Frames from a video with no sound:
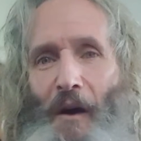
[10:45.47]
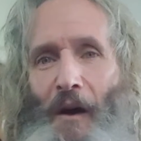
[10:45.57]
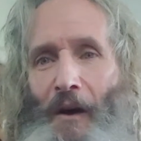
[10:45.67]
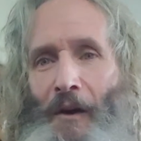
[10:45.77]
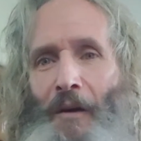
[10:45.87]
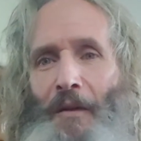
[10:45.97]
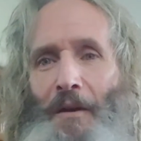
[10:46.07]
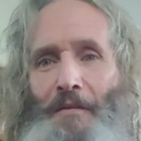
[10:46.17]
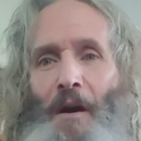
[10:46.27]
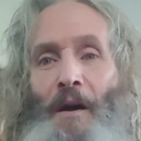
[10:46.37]
all
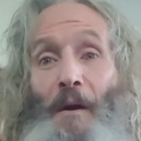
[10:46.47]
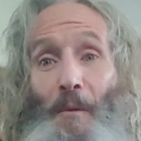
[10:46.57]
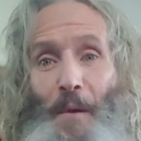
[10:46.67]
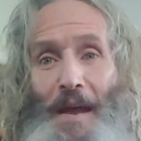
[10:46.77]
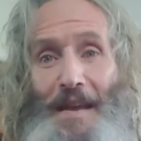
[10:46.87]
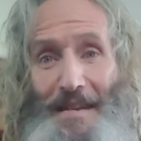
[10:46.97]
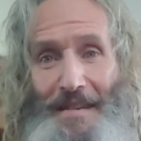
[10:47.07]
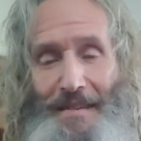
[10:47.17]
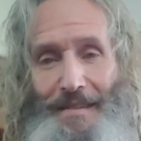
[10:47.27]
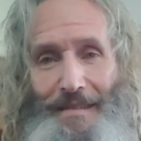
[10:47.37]
of our
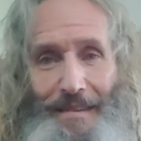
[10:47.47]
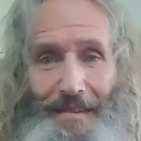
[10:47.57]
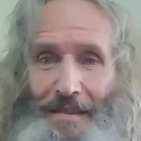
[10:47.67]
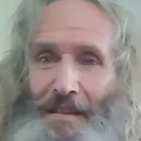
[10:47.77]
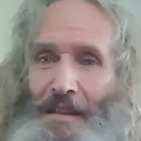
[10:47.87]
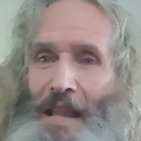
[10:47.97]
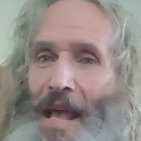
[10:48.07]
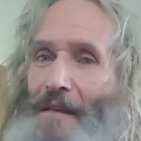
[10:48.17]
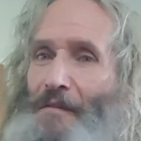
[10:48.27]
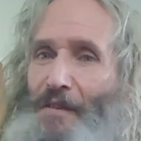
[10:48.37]
waste to the
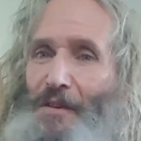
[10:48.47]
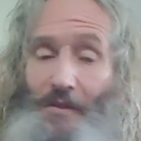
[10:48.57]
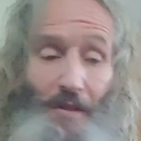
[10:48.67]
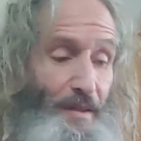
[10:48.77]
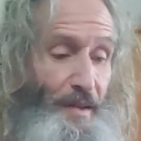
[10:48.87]
landfills.